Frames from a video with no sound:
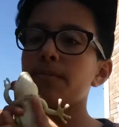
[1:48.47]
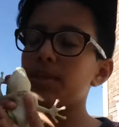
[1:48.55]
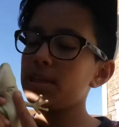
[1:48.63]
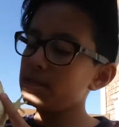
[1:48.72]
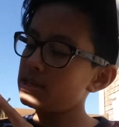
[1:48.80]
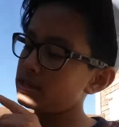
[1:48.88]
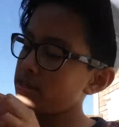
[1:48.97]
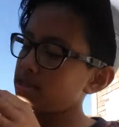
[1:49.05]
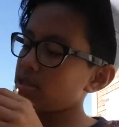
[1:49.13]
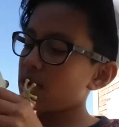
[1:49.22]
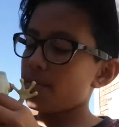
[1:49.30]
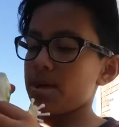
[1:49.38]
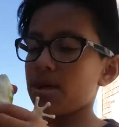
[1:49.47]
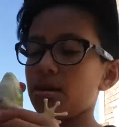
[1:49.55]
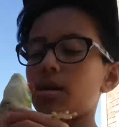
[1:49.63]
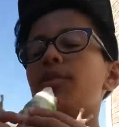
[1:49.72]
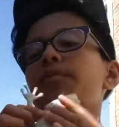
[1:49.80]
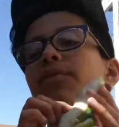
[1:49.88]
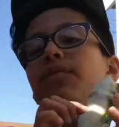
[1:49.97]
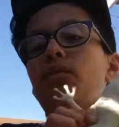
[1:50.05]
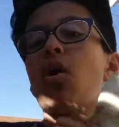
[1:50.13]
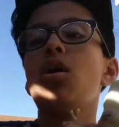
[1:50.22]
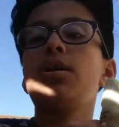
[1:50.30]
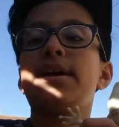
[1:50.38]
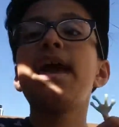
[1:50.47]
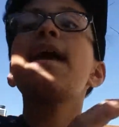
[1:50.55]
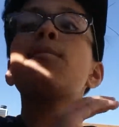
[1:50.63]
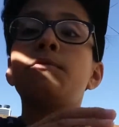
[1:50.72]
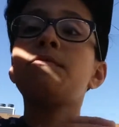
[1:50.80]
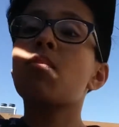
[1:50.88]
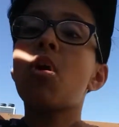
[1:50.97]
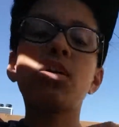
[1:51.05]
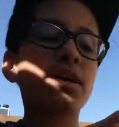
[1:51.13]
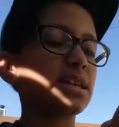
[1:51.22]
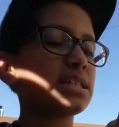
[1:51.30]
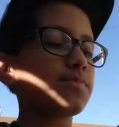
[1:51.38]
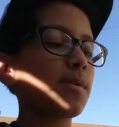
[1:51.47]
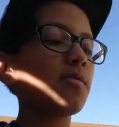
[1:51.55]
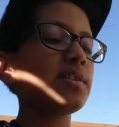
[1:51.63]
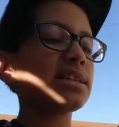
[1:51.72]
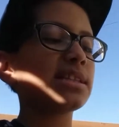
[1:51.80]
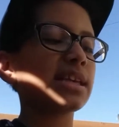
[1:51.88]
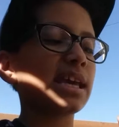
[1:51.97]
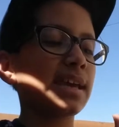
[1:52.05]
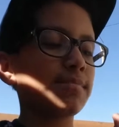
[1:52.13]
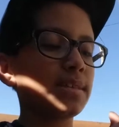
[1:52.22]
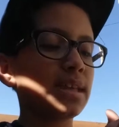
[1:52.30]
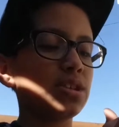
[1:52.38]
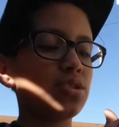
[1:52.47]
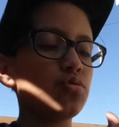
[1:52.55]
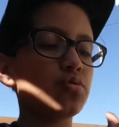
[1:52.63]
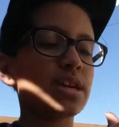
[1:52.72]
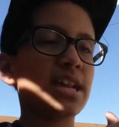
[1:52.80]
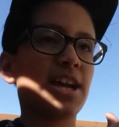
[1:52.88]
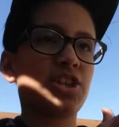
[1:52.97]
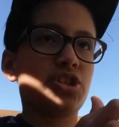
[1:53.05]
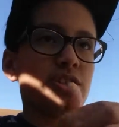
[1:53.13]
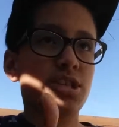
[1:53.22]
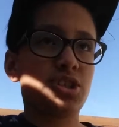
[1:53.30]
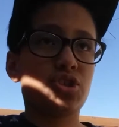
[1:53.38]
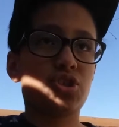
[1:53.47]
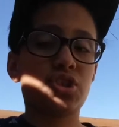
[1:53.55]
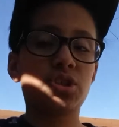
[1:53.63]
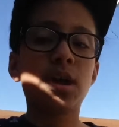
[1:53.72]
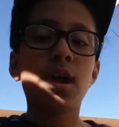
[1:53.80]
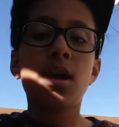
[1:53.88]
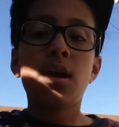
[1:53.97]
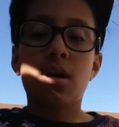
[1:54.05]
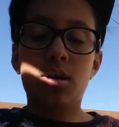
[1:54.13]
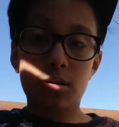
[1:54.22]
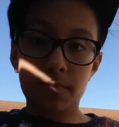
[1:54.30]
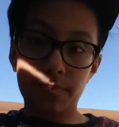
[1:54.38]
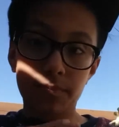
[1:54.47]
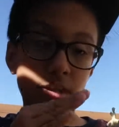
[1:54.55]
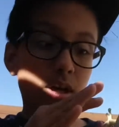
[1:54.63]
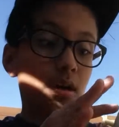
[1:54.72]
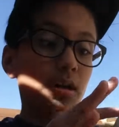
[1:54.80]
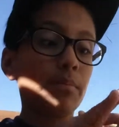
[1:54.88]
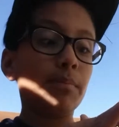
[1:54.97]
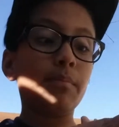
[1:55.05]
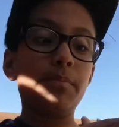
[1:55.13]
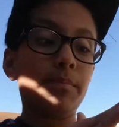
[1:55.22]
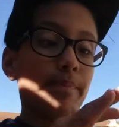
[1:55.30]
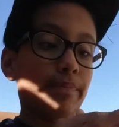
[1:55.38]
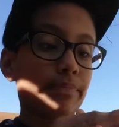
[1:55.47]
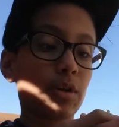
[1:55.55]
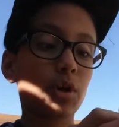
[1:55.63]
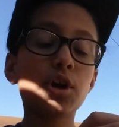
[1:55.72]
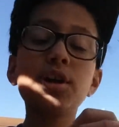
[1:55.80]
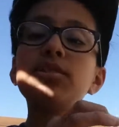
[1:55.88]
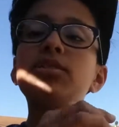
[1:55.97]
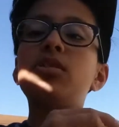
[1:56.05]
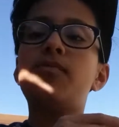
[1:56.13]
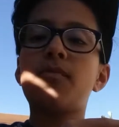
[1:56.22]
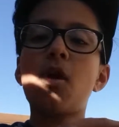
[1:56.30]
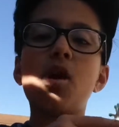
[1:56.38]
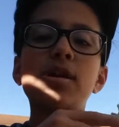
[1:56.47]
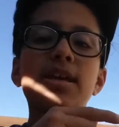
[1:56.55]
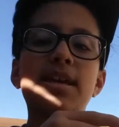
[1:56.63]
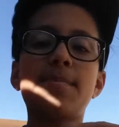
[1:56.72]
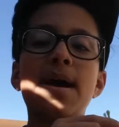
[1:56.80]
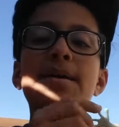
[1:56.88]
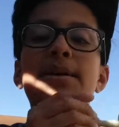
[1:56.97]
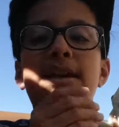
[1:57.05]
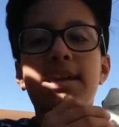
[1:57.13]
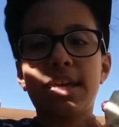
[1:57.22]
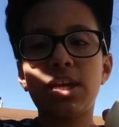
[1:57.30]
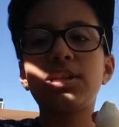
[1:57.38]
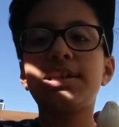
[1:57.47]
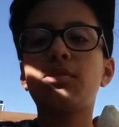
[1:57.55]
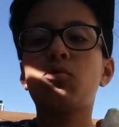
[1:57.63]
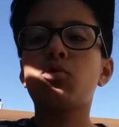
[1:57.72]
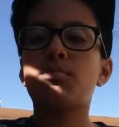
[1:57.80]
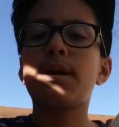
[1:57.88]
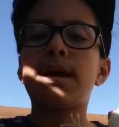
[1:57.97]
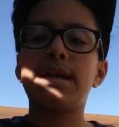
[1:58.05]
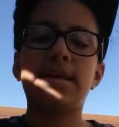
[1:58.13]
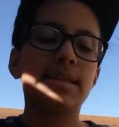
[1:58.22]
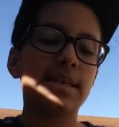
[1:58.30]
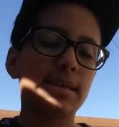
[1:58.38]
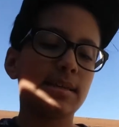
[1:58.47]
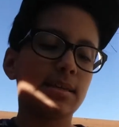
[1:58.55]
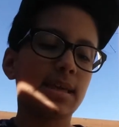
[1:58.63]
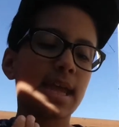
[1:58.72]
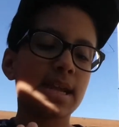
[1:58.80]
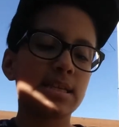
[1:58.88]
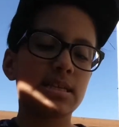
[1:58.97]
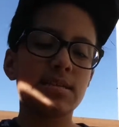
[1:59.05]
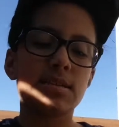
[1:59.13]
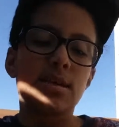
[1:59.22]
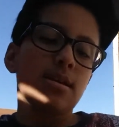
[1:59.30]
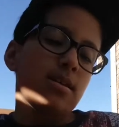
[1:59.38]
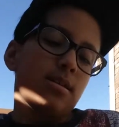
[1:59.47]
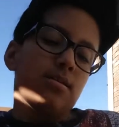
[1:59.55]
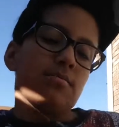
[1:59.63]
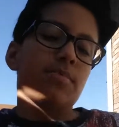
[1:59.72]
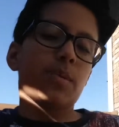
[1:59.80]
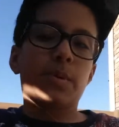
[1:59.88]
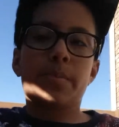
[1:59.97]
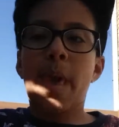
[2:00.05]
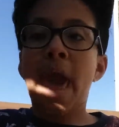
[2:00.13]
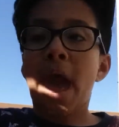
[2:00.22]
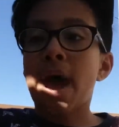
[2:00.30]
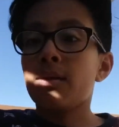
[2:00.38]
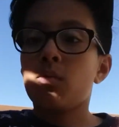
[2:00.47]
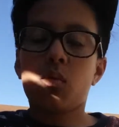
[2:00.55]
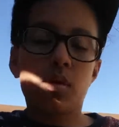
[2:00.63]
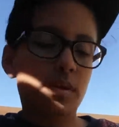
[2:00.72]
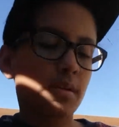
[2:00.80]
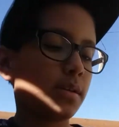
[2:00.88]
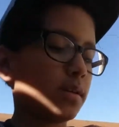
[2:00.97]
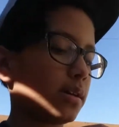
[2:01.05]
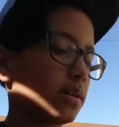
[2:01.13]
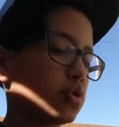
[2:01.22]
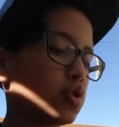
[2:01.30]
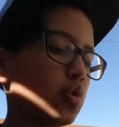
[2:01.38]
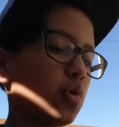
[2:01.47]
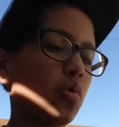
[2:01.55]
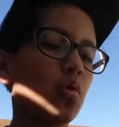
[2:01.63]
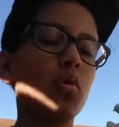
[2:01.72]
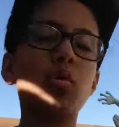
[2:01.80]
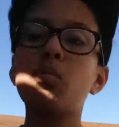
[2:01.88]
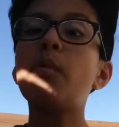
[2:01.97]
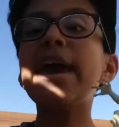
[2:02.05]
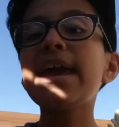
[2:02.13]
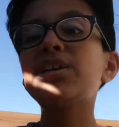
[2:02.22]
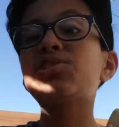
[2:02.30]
the stomach of the frog, every frog, is very delicate, and you can actually just hurt the frog. It might kill it, or might get it very bad. Or so a way